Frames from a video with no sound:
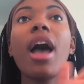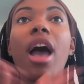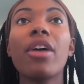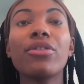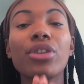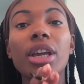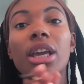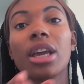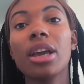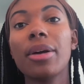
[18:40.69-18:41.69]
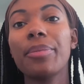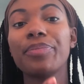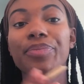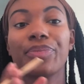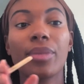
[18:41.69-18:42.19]
every
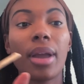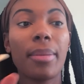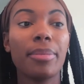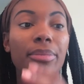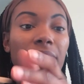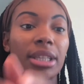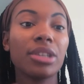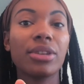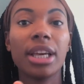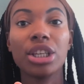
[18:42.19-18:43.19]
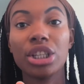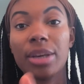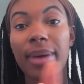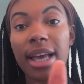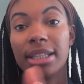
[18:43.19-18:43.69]
business
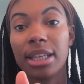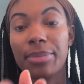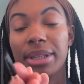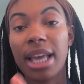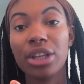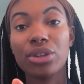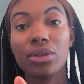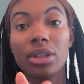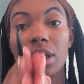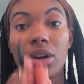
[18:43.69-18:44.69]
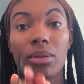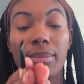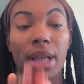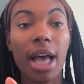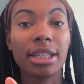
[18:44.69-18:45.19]
relationship has the potential to
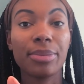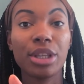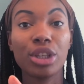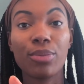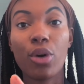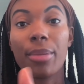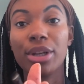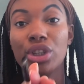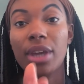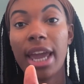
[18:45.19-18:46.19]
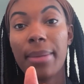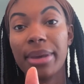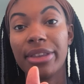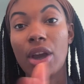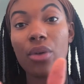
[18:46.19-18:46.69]
blossom into more, but you can't
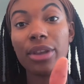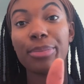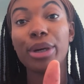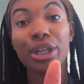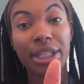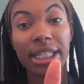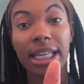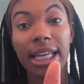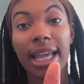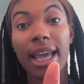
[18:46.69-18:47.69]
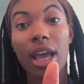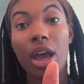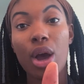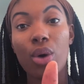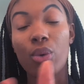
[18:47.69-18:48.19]
be the only person
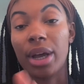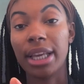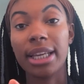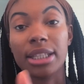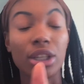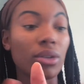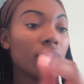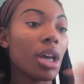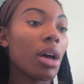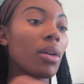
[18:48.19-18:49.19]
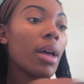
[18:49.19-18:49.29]
wanting it to do so.